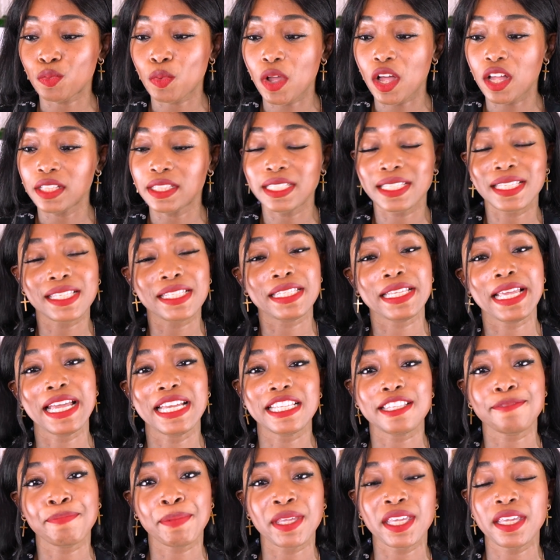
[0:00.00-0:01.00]
well. This is
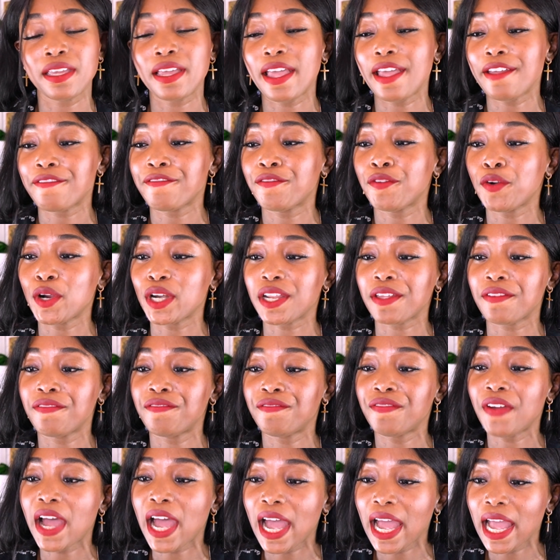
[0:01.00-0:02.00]
SPF
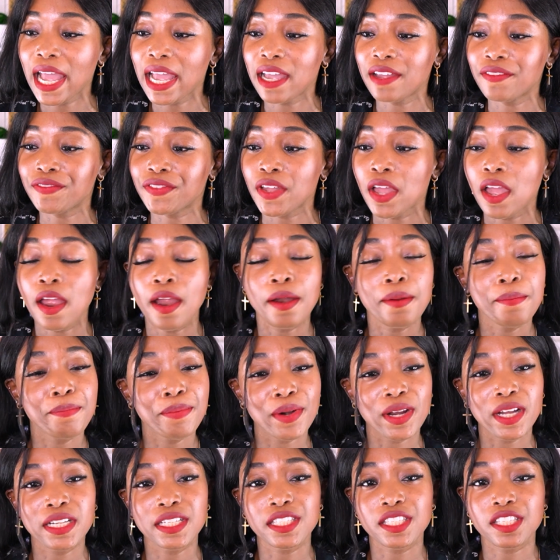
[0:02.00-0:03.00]
45
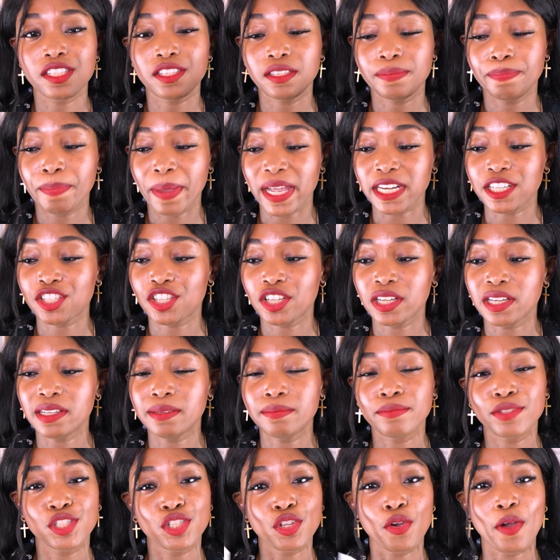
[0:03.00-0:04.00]
broad
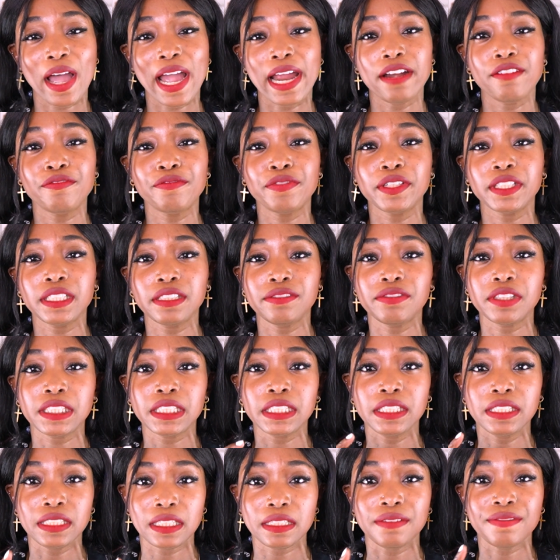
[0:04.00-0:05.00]
spectrum, so I
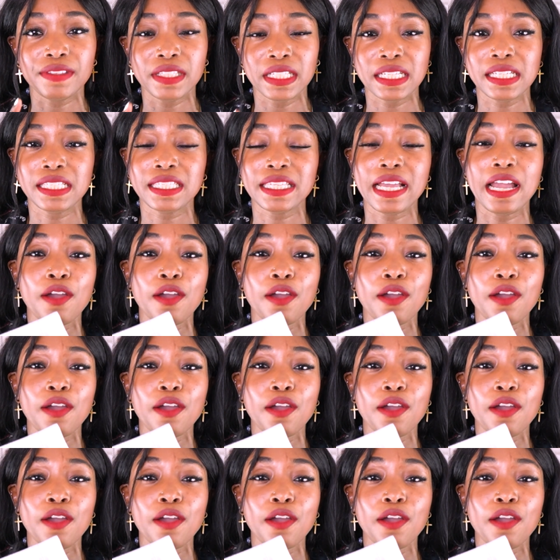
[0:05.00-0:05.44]
really love this.